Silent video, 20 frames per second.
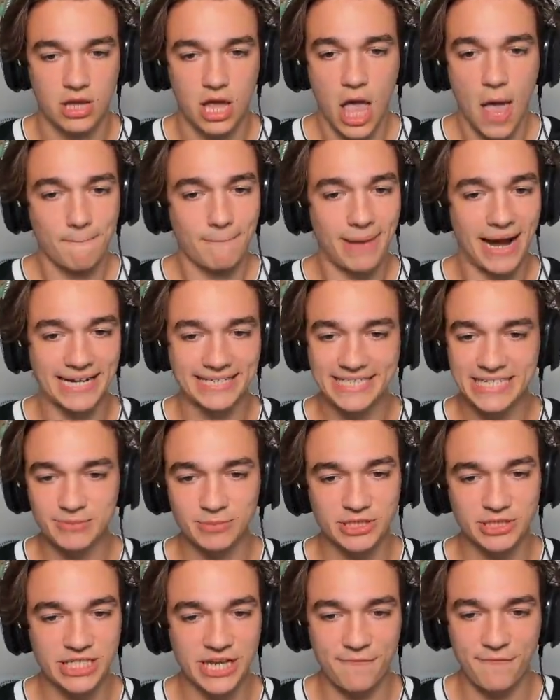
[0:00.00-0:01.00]
My
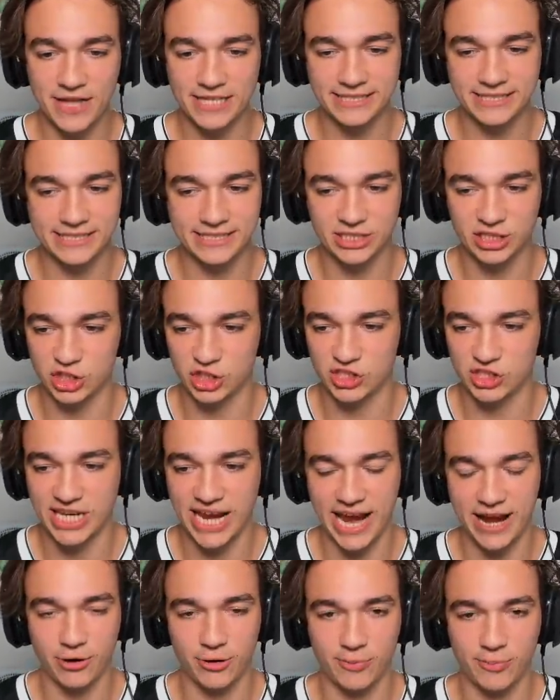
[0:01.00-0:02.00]
team's defense is just
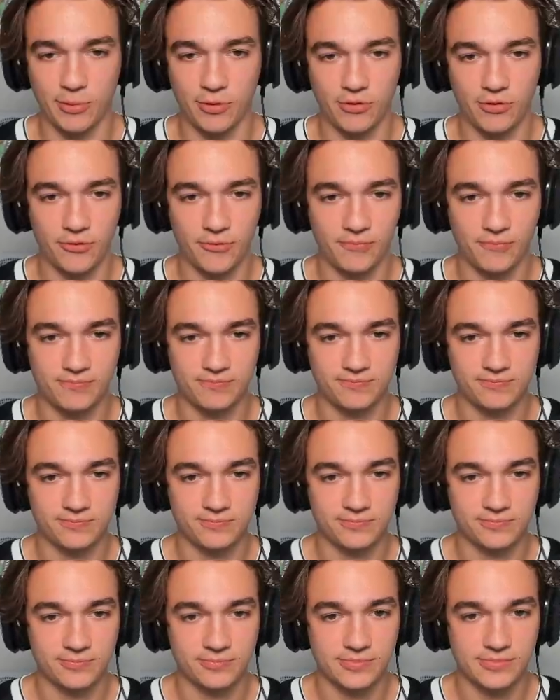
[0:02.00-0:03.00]
terrible.
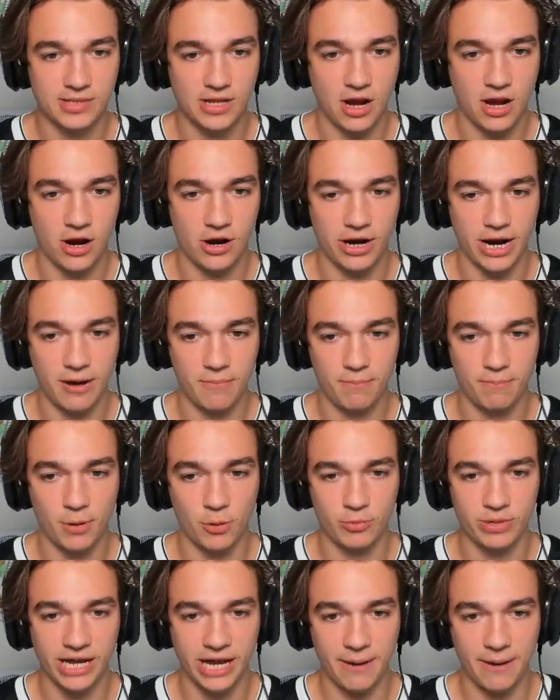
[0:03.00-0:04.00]
All right,
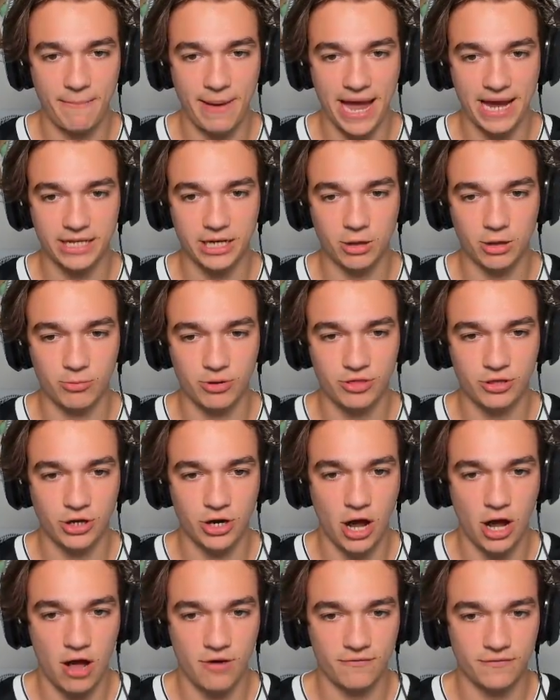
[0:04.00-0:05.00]
but we got to back it up with
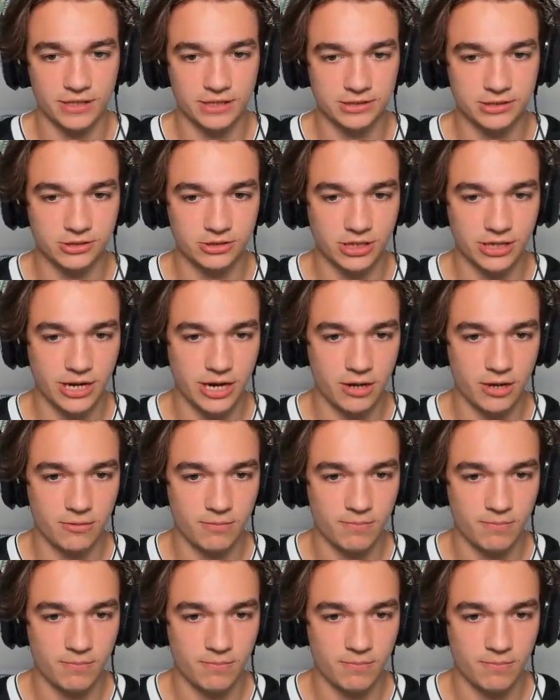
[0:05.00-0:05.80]
good offense right now.